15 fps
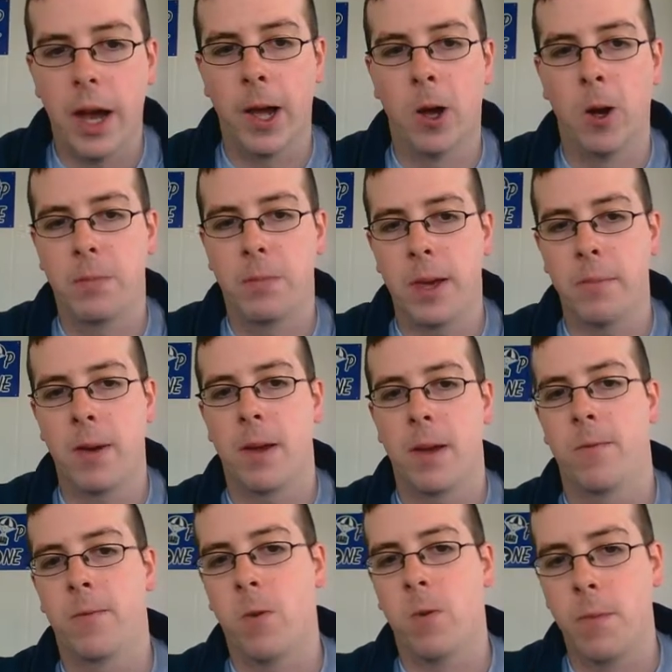I hope that by
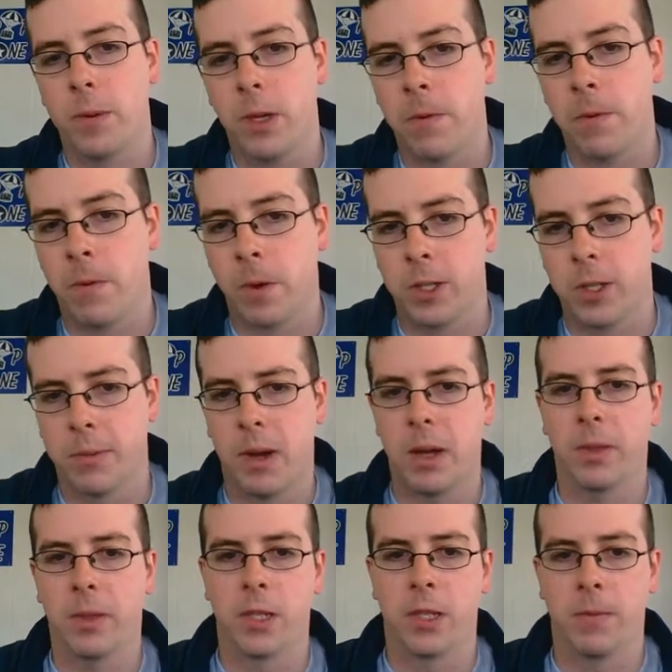informing you folks
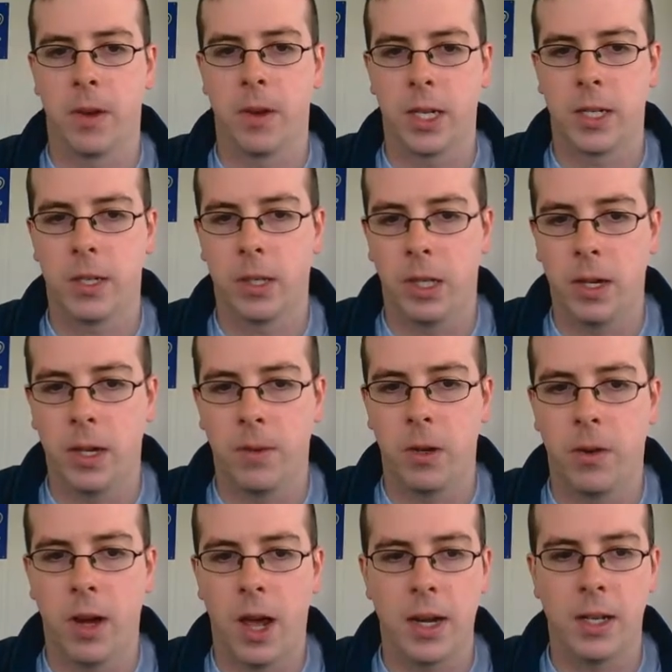about this device, it'll give
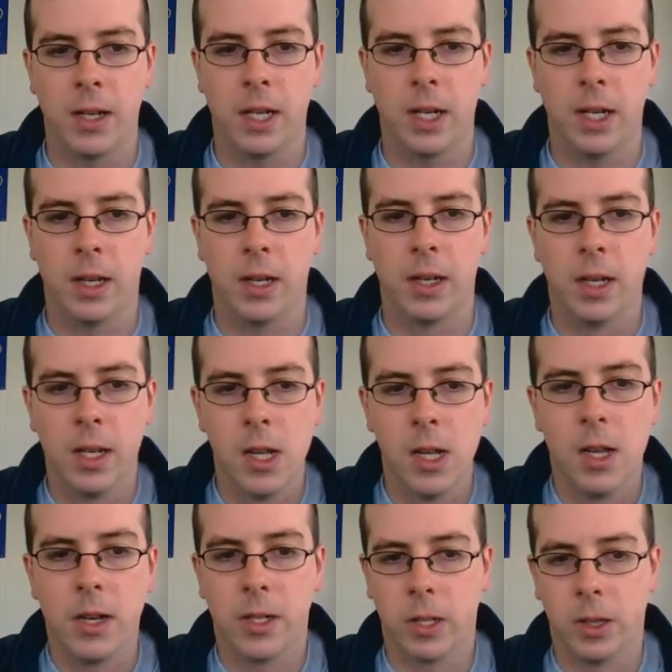you an idea
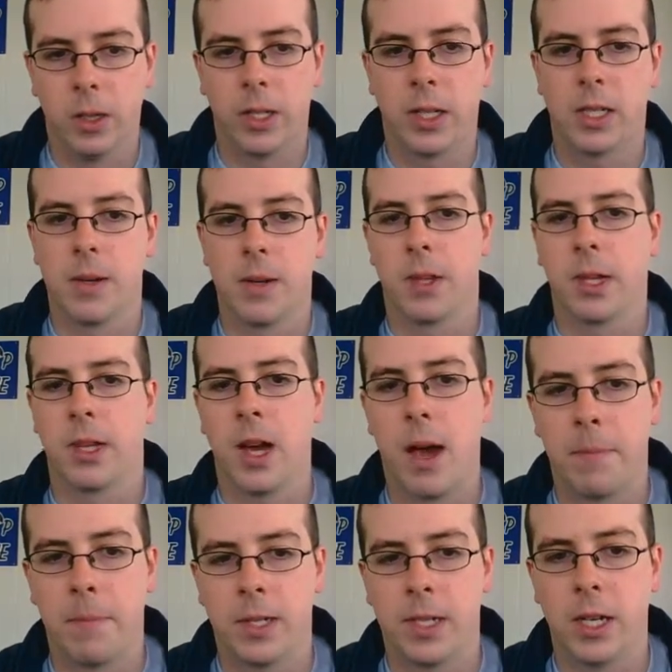to look at some of the
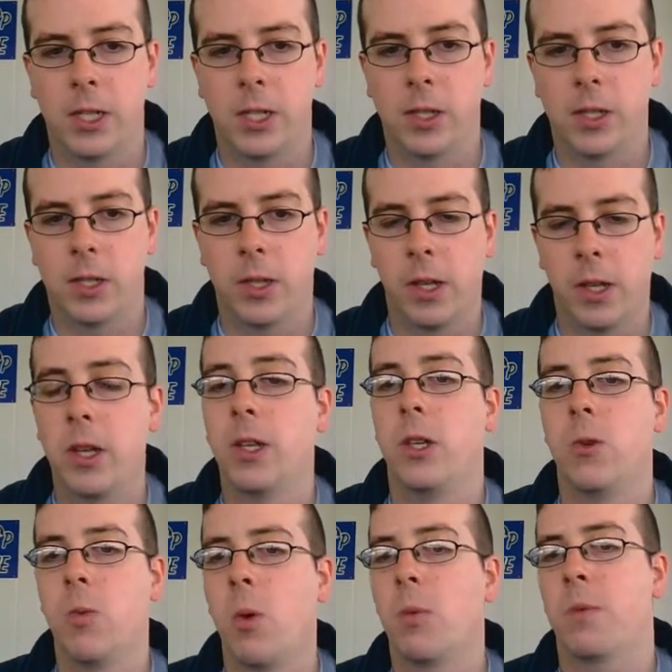competition so that
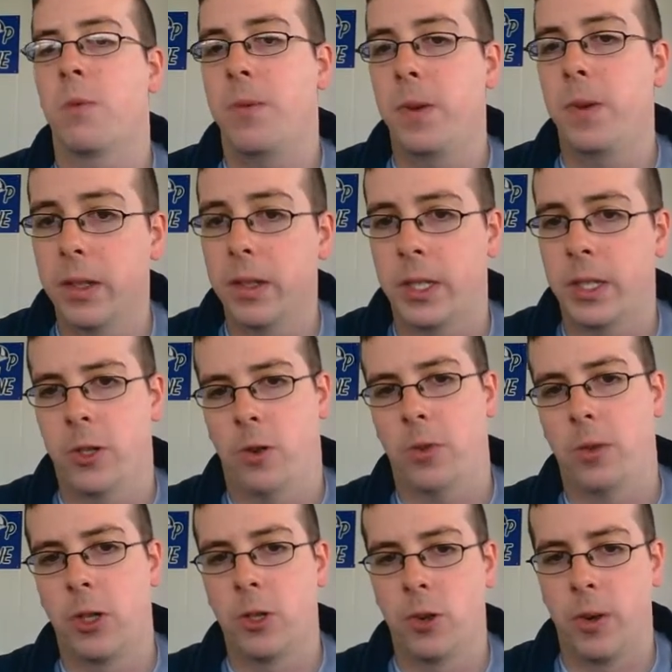you won't feel that your
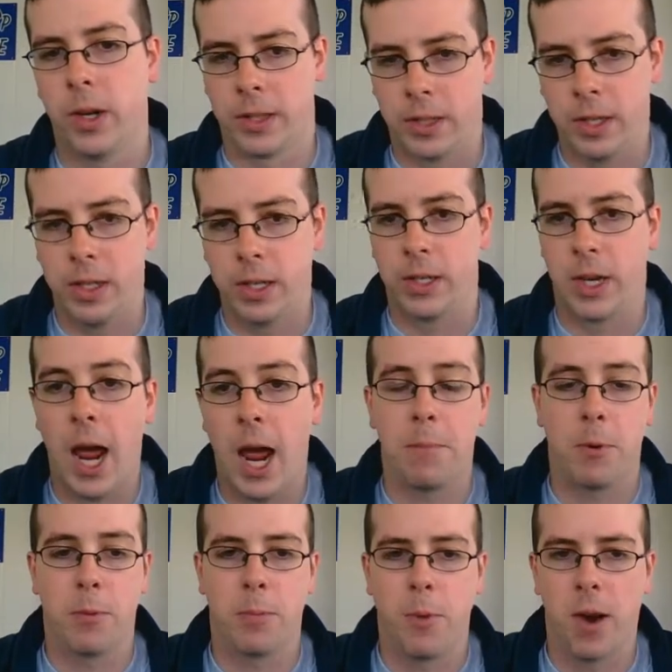only choice is an
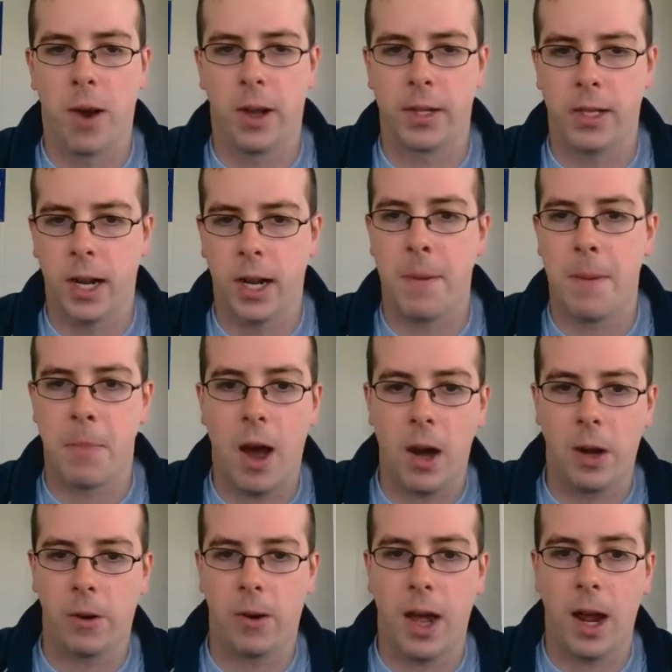Apple product, an
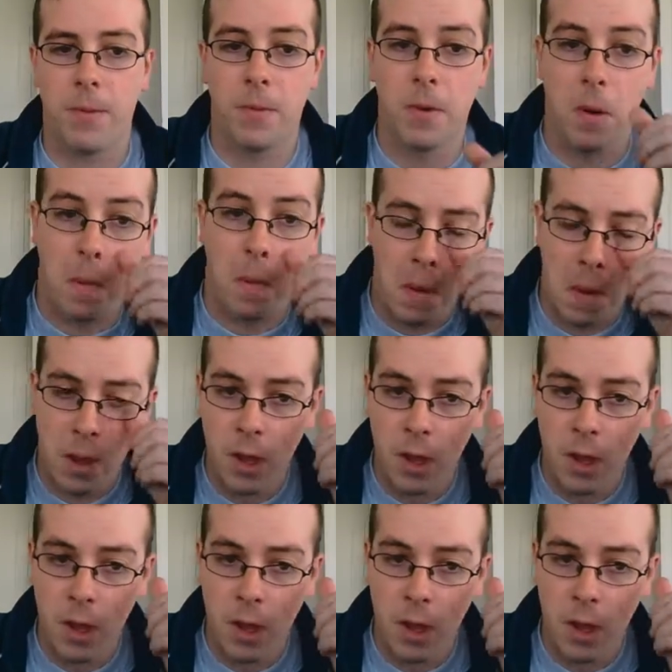iPod, or an iPhone.